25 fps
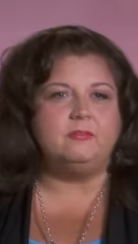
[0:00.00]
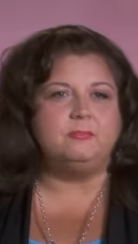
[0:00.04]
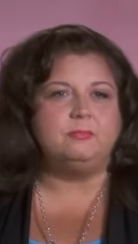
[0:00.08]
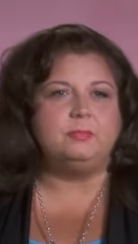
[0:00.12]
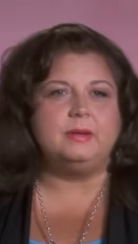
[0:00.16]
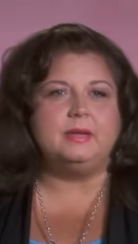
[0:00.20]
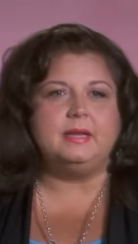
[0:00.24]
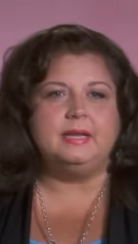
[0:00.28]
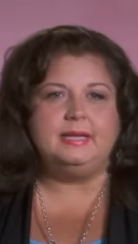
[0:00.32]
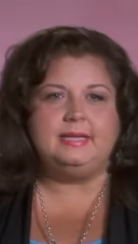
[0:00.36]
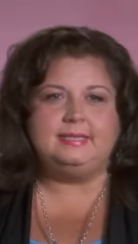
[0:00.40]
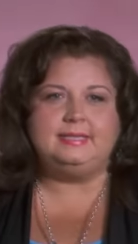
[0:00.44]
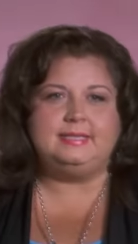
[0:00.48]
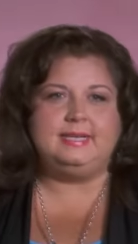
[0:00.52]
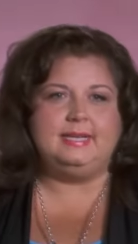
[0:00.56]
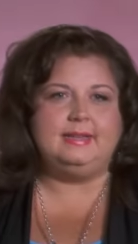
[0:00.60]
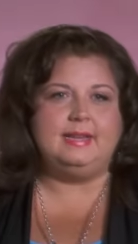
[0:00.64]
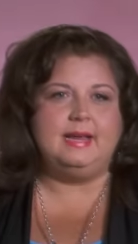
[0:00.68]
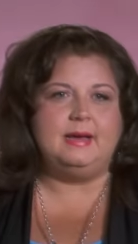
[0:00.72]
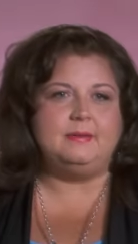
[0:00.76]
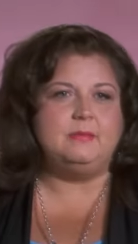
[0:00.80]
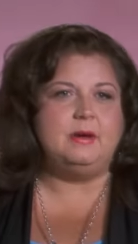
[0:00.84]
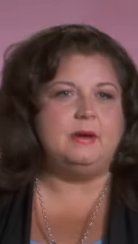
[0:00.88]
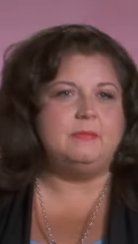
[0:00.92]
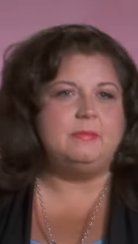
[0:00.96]
of policing
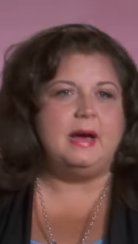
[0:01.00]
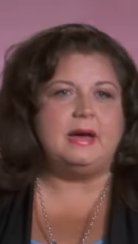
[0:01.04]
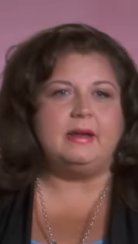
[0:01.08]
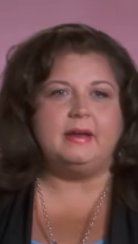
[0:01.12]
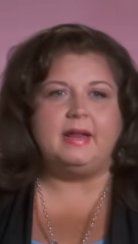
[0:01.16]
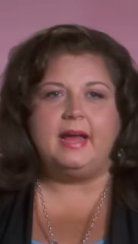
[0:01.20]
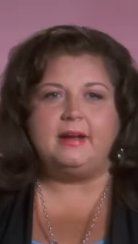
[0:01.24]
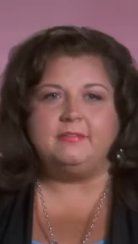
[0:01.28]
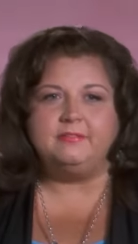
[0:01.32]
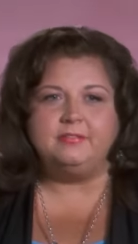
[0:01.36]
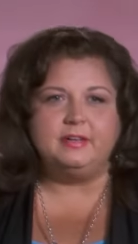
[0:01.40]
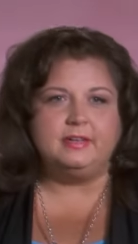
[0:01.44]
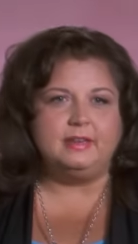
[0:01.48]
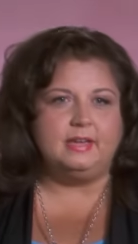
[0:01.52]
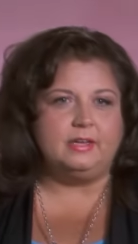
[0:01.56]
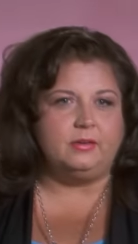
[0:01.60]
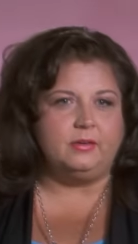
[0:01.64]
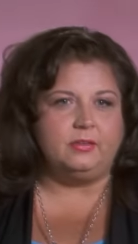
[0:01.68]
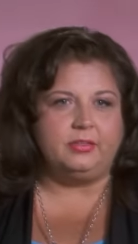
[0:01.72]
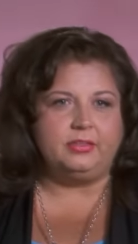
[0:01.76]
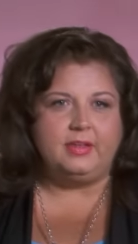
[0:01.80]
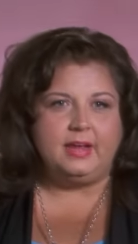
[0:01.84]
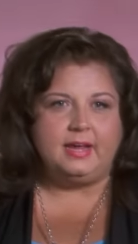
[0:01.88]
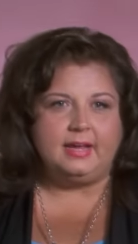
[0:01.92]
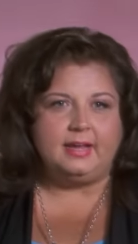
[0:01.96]
them about every
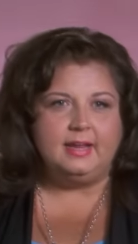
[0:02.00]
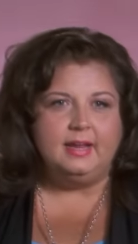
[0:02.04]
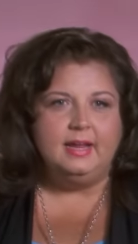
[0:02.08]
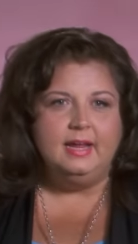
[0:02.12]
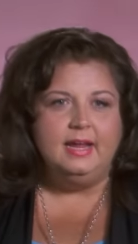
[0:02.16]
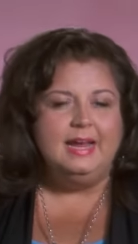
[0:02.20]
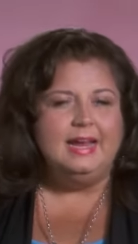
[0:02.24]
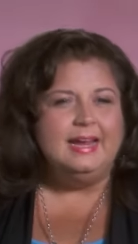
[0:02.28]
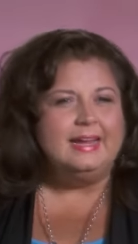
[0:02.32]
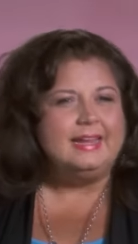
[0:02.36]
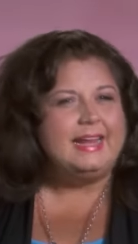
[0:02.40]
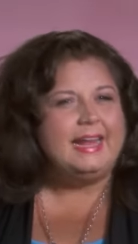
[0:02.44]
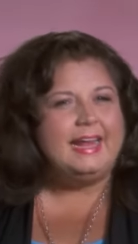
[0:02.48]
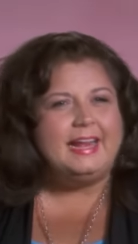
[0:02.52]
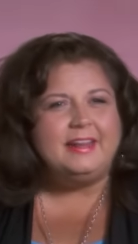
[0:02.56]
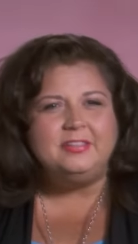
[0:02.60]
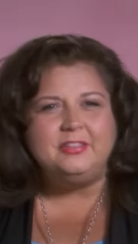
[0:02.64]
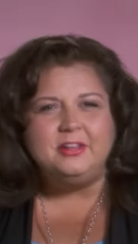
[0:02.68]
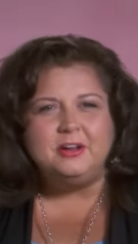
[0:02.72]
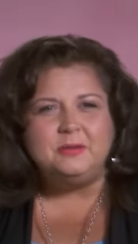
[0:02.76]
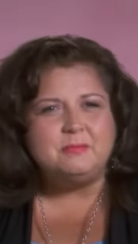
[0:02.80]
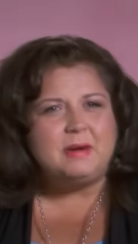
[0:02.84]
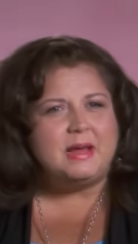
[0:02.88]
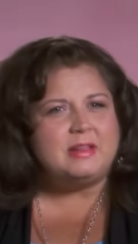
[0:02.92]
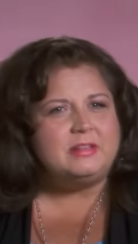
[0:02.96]
little thing. Can't
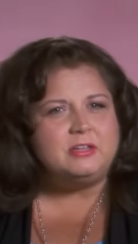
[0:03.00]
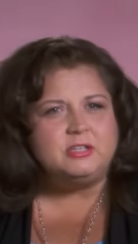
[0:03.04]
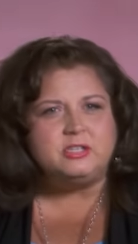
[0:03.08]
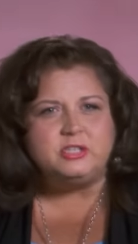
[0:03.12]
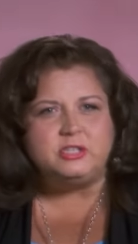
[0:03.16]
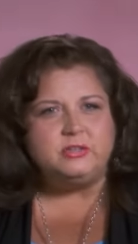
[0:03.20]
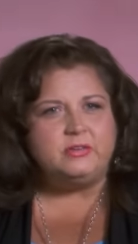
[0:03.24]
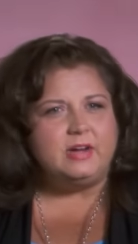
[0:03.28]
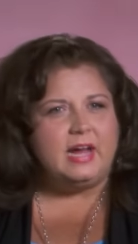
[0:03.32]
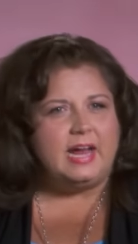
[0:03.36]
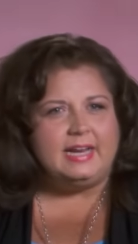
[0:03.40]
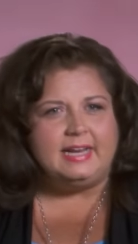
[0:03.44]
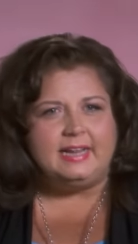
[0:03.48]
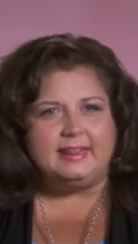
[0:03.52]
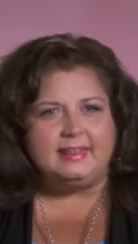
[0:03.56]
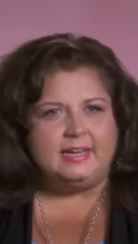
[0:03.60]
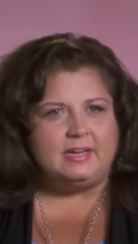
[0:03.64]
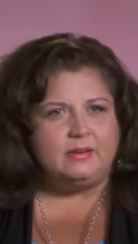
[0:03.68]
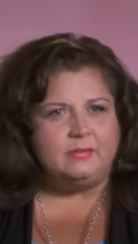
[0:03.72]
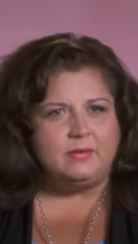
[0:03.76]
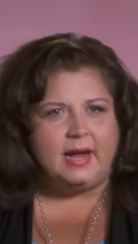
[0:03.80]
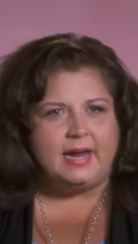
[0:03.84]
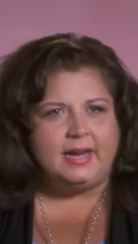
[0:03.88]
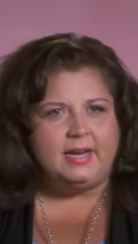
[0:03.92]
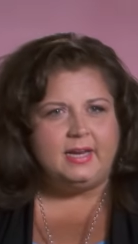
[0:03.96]
their mothers do
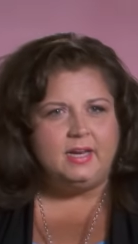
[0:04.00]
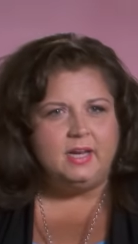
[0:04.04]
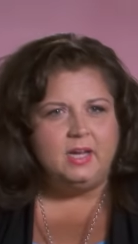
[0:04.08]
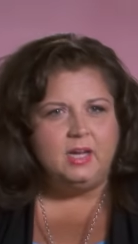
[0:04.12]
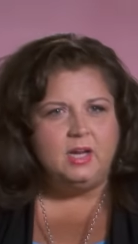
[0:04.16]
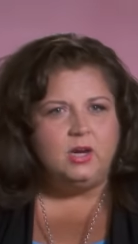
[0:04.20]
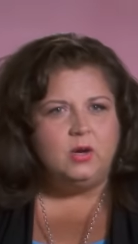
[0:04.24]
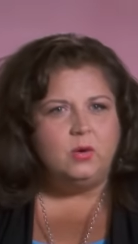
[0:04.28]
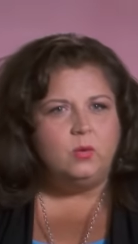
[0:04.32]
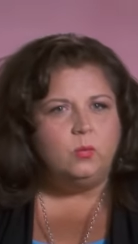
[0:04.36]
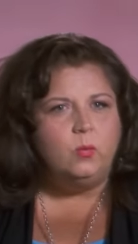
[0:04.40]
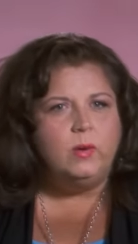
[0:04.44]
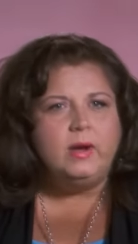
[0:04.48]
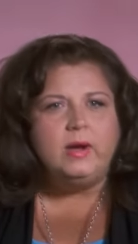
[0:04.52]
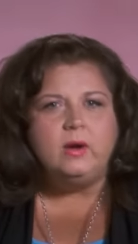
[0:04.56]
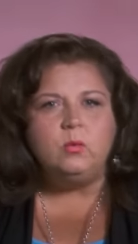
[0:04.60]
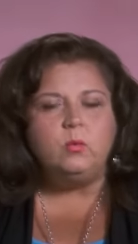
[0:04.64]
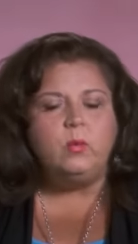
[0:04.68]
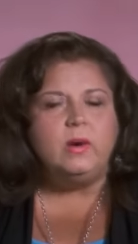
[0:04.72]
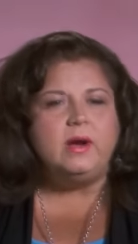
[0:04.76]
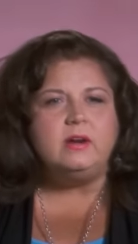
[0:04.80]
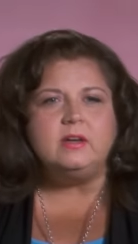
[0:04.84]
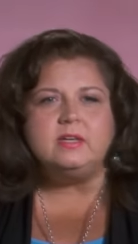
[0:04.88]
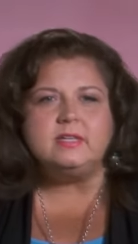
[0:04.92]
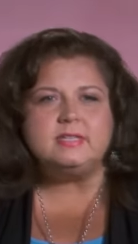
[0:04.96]
anything right? Where,
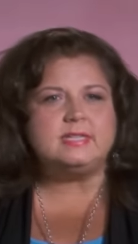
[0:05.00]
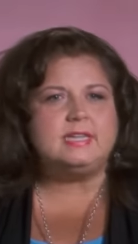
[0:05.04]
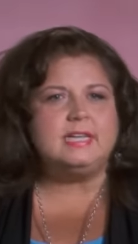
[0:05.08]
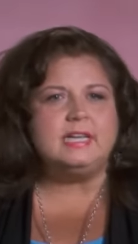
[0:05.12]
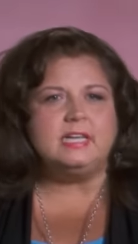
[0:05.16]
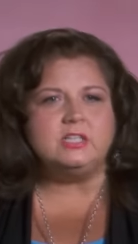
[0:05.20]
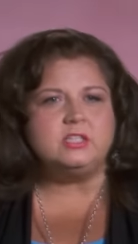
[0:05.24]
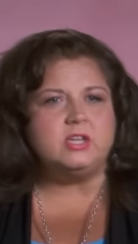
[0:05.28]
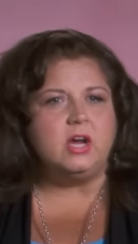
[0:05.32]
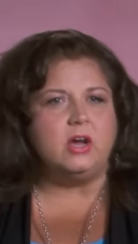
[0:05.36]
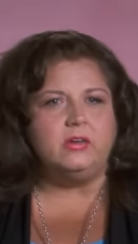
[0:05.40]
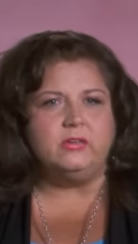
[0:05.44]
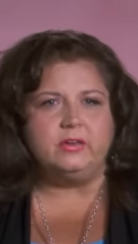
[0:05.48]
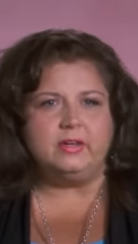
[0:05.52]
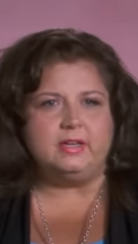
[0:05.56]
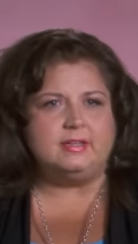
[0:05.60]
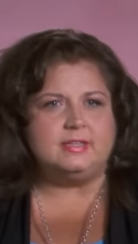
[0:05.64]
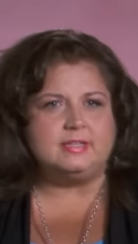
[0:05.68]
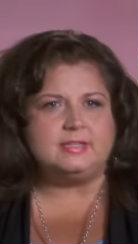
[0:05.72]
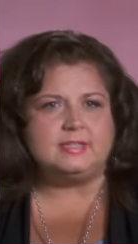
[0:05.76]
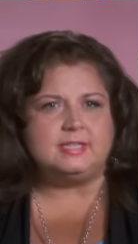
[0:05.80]
where is the adult in the